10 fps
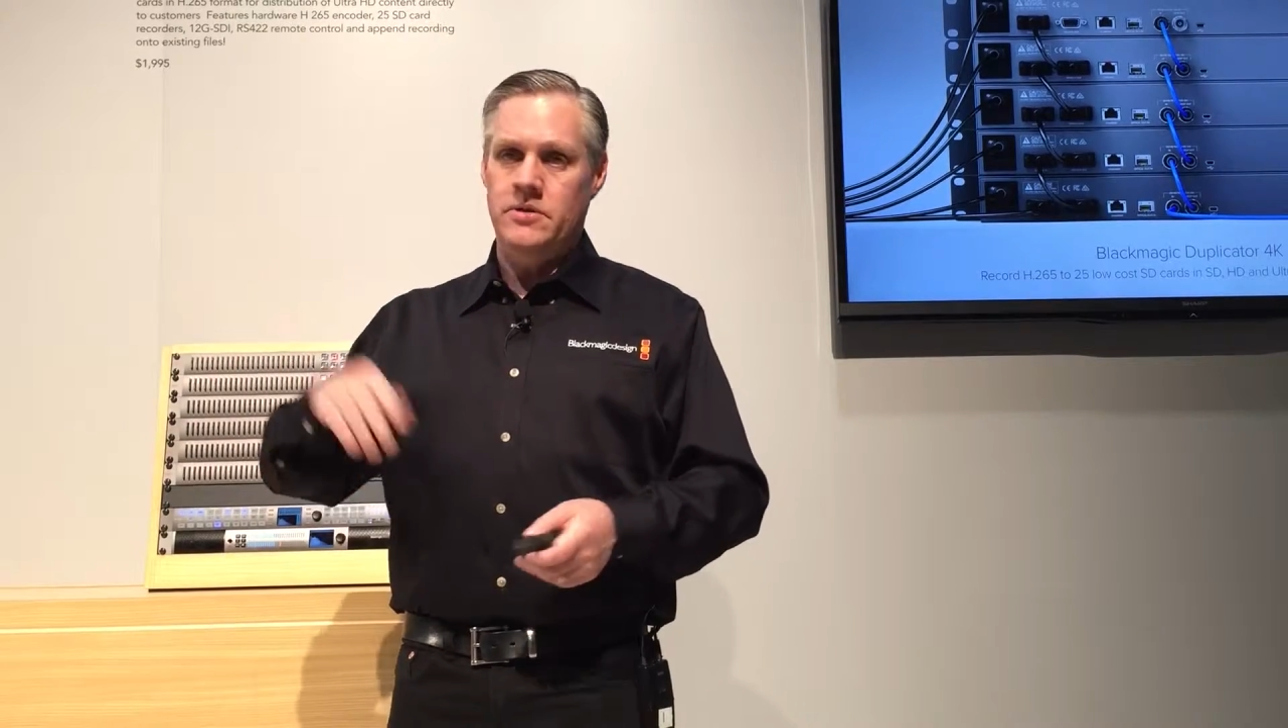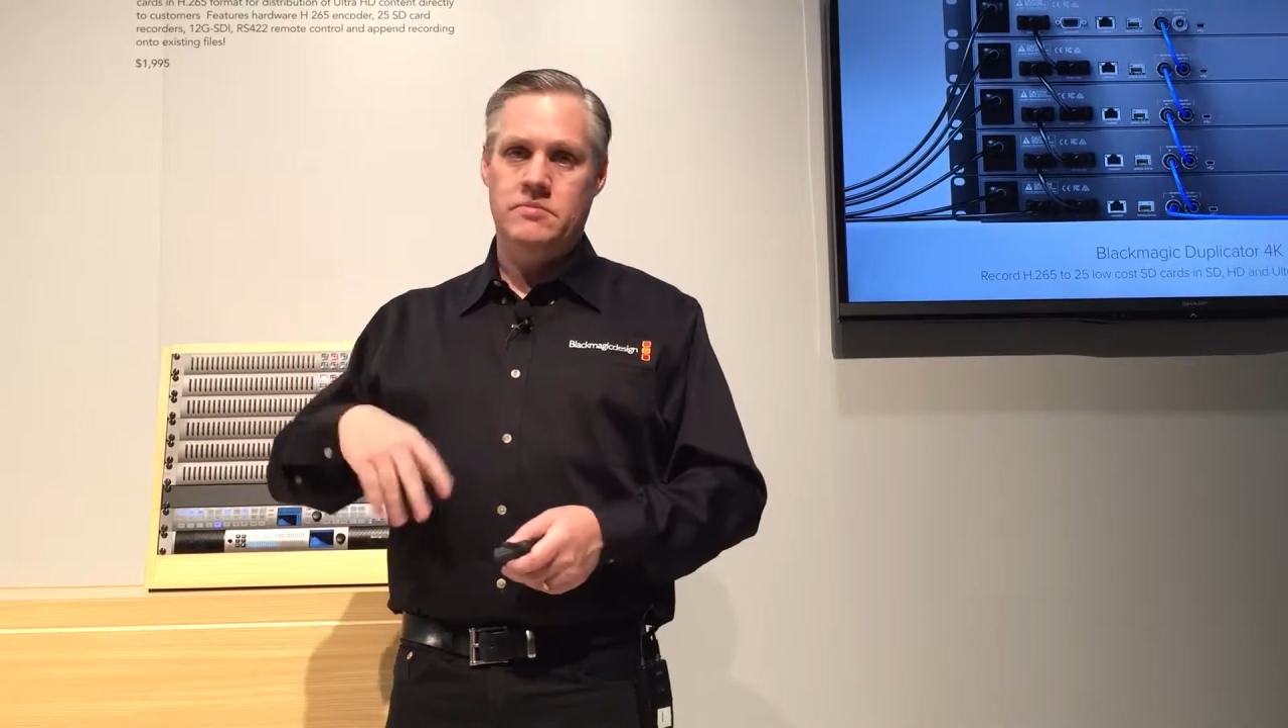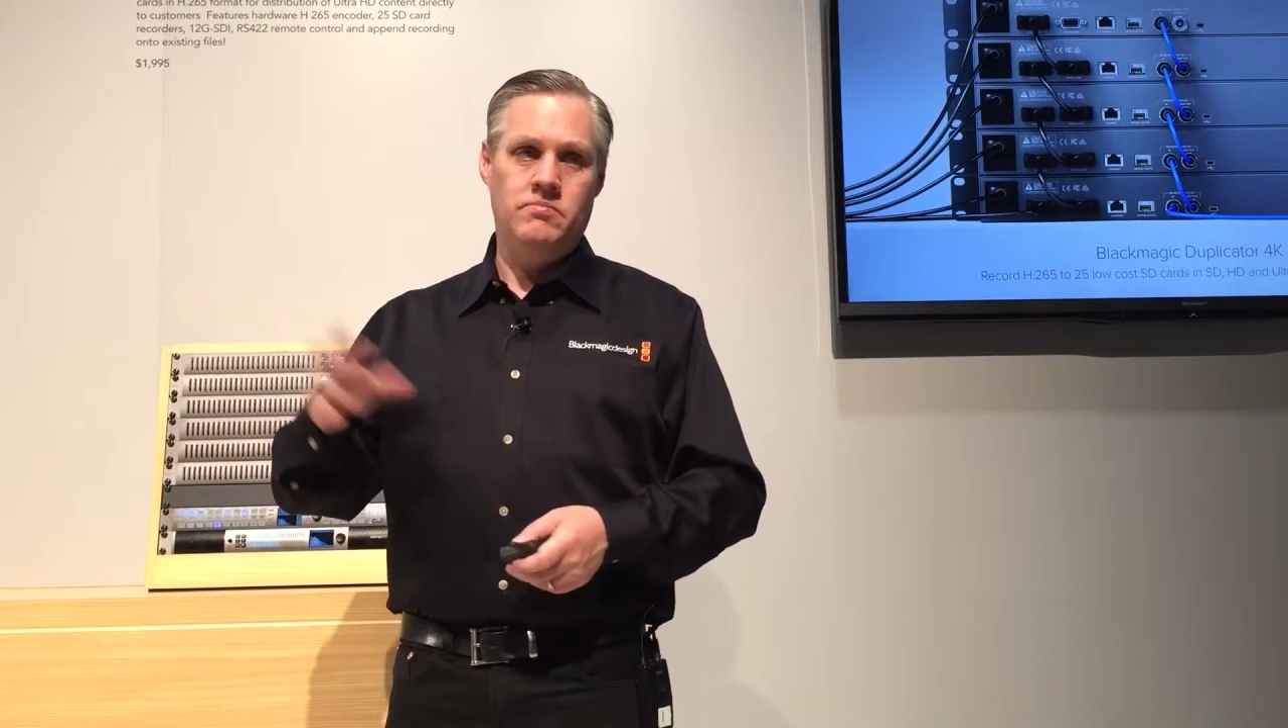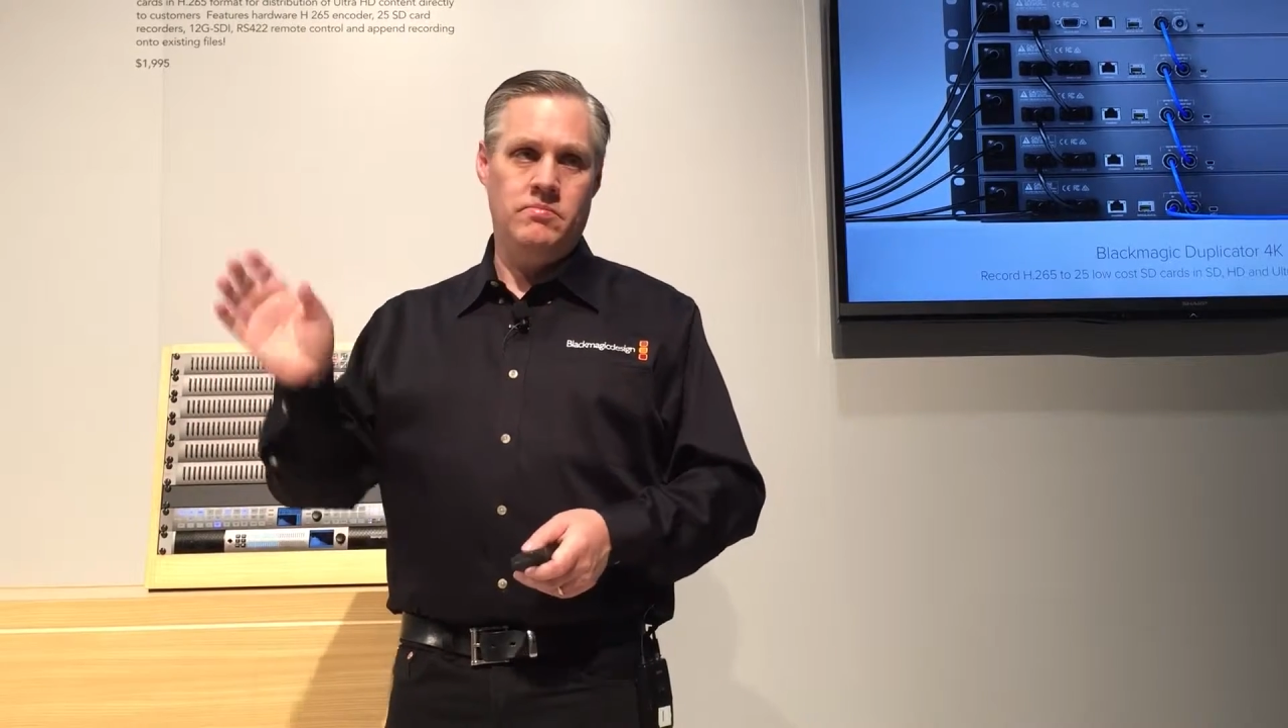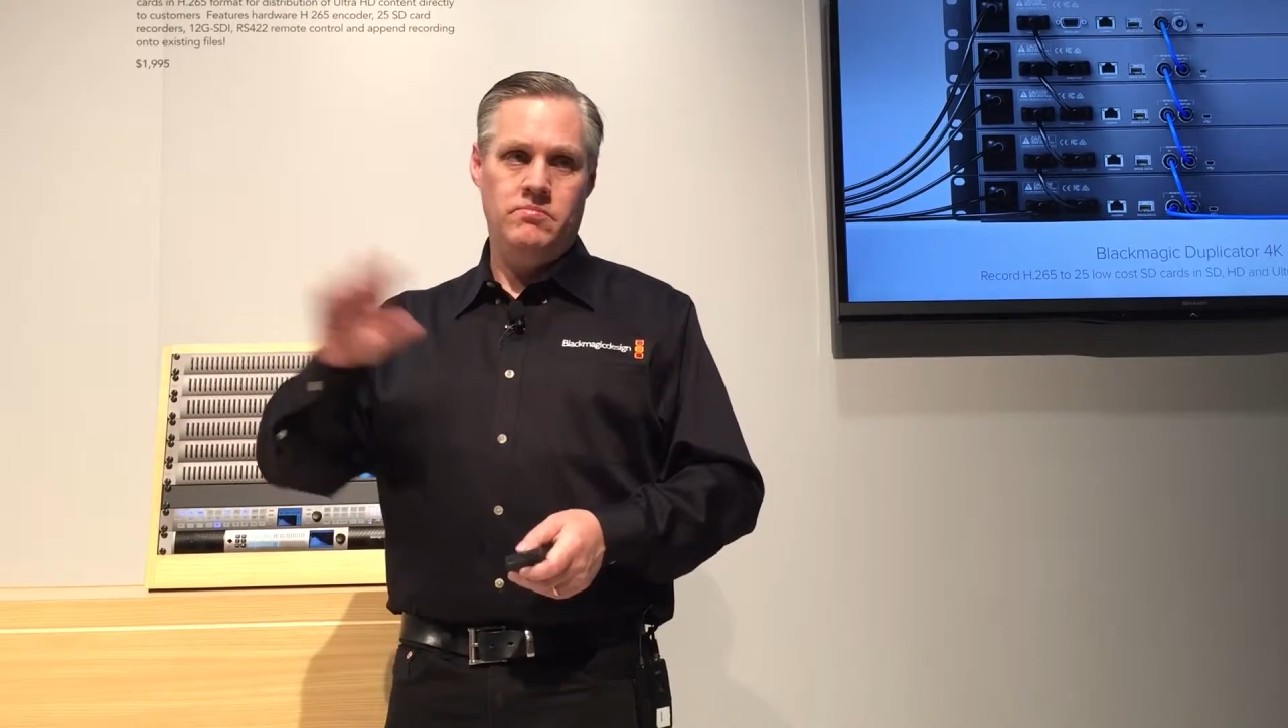can
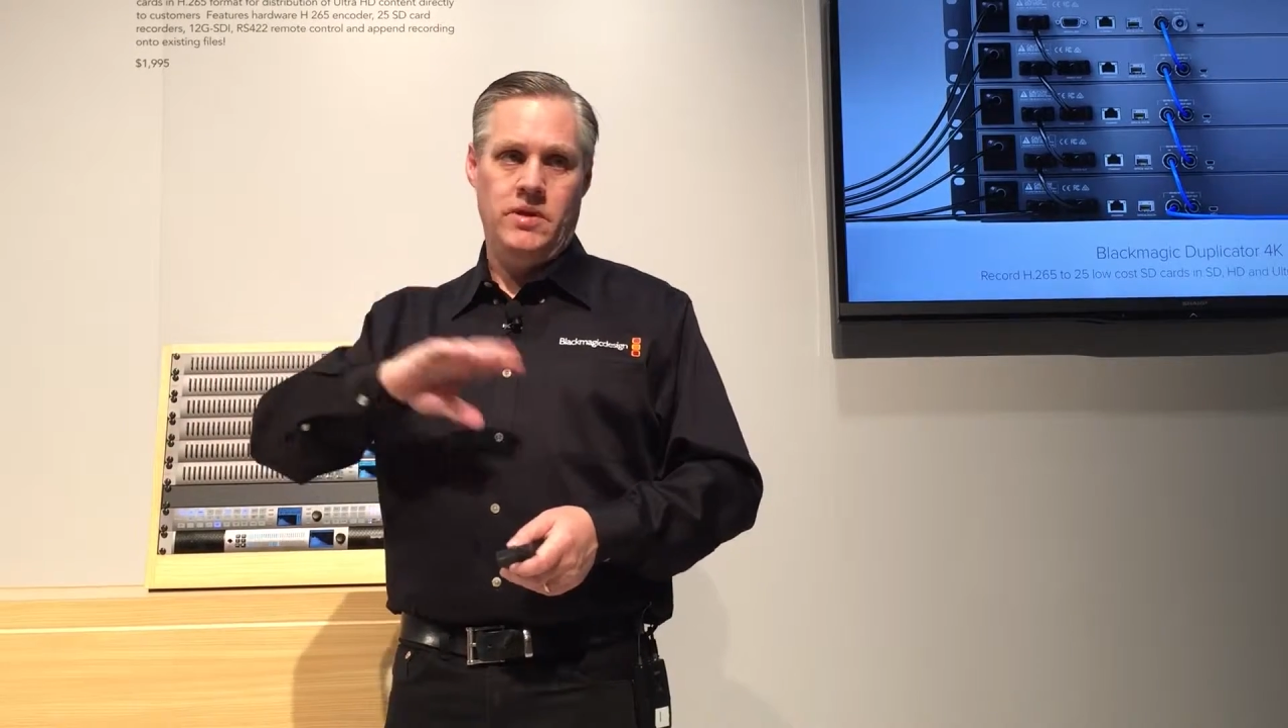just